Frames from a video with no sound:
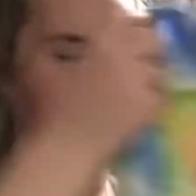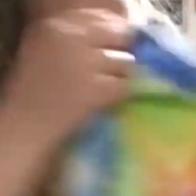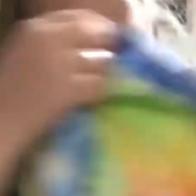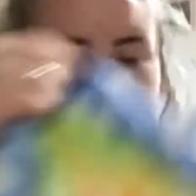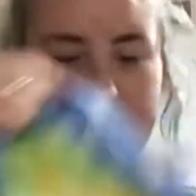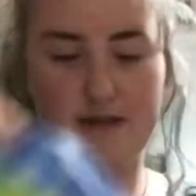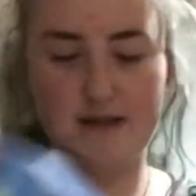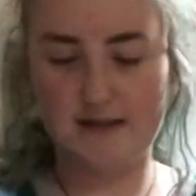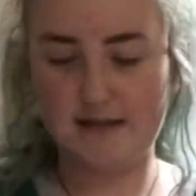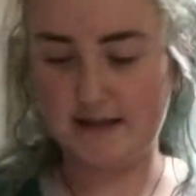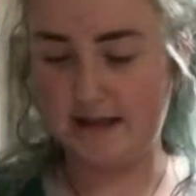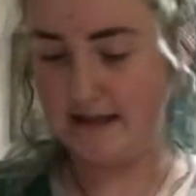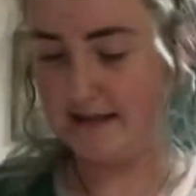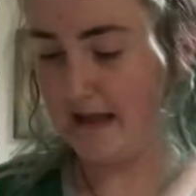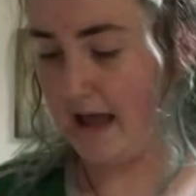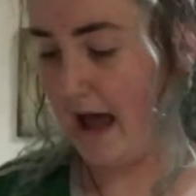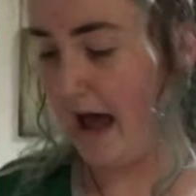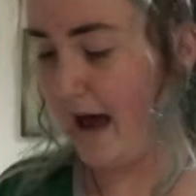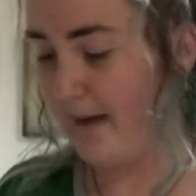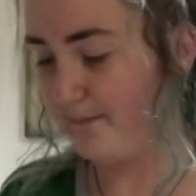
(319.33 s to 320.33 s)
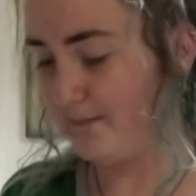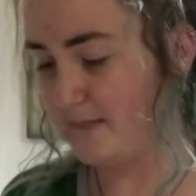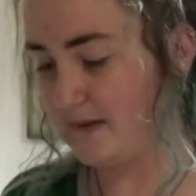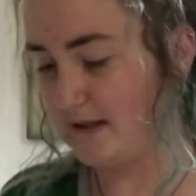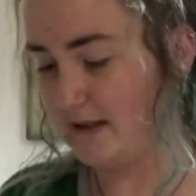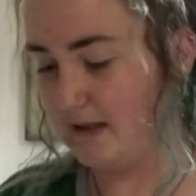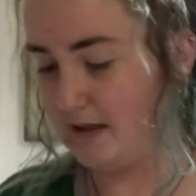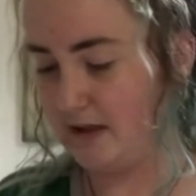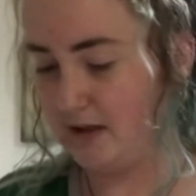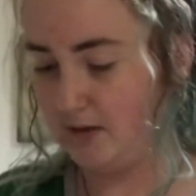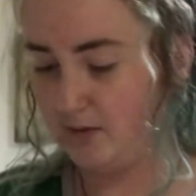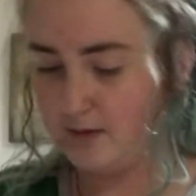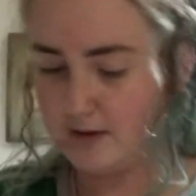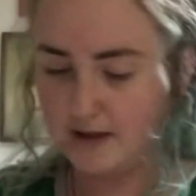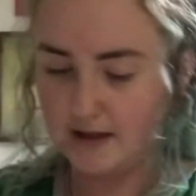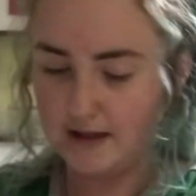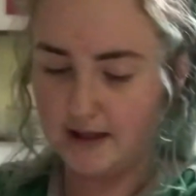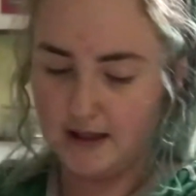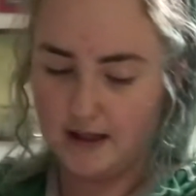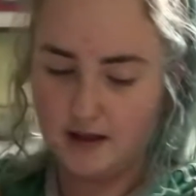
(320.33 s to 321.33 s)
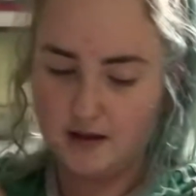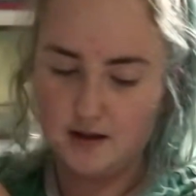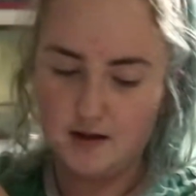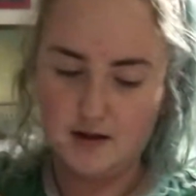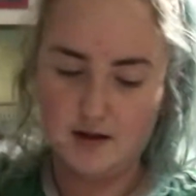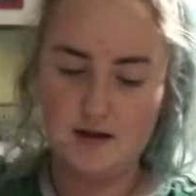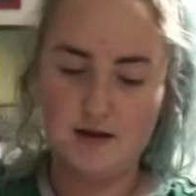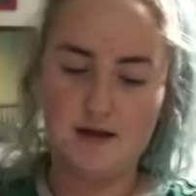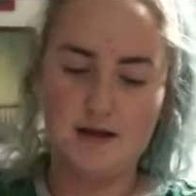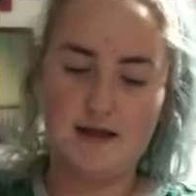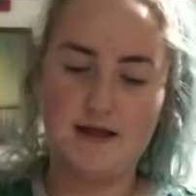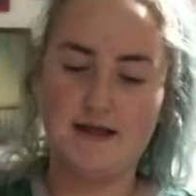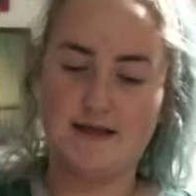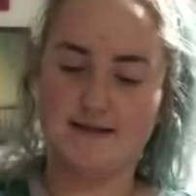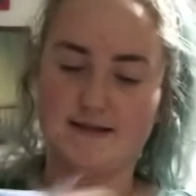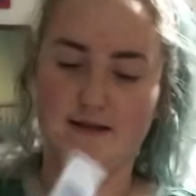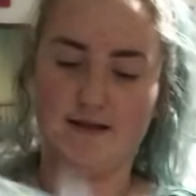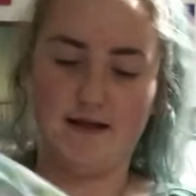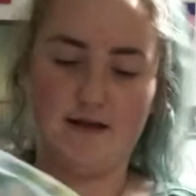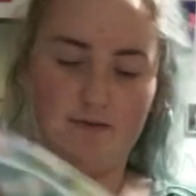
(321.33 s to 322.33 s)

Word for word: This is absolutely inside